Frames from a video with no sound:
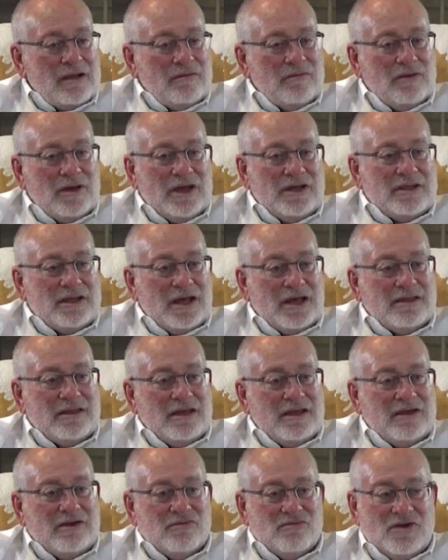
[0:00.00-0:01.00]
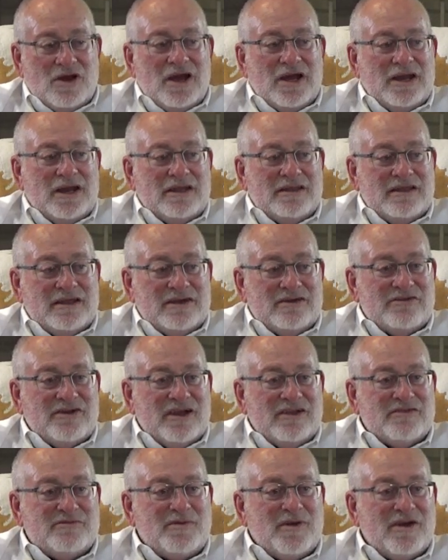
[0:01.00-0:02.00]
Well, I, I think you're right. I think
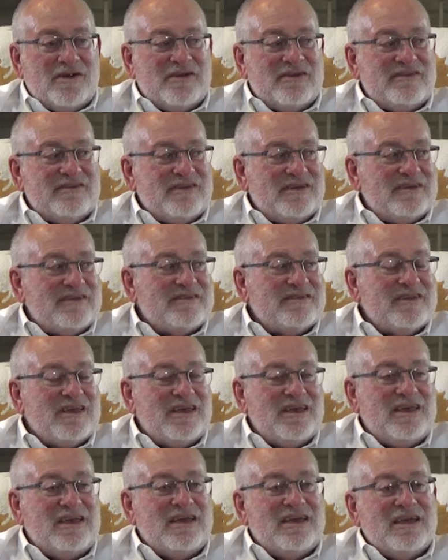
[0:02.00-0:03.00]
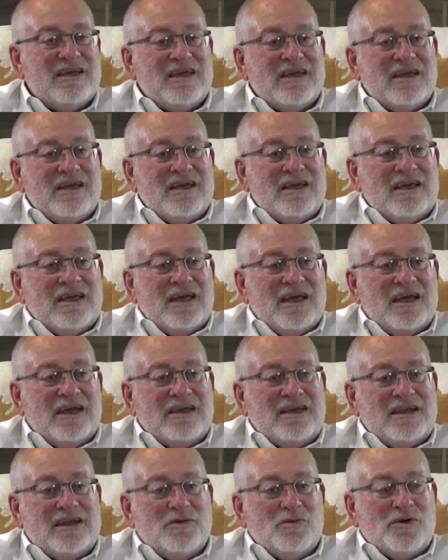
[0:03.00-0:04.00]
transparency is key. Uh,
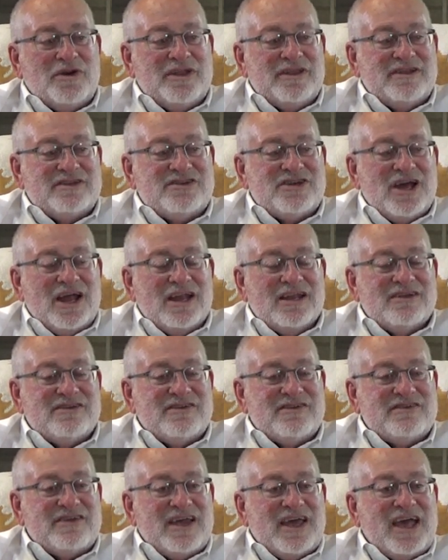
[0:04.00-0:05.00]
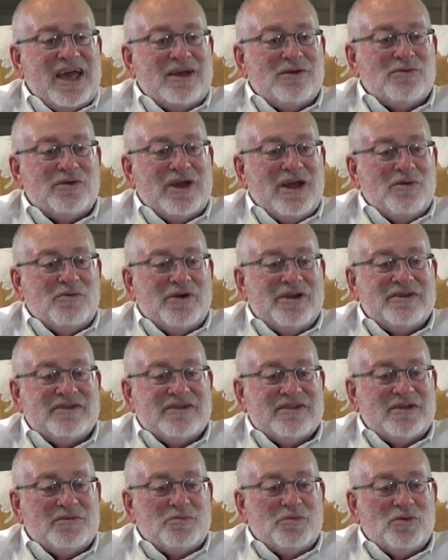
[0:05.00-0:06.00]
you know, one of the challenges I had when I went
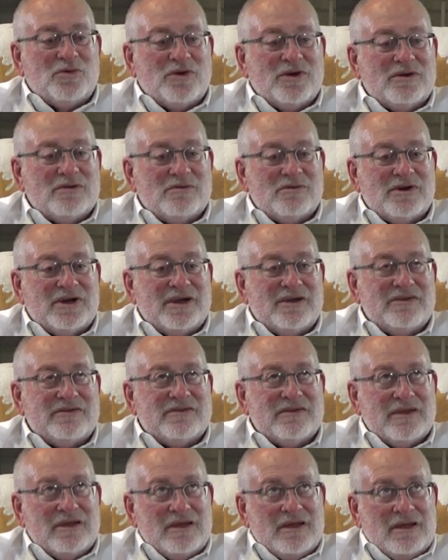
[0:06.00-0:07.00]
to the port was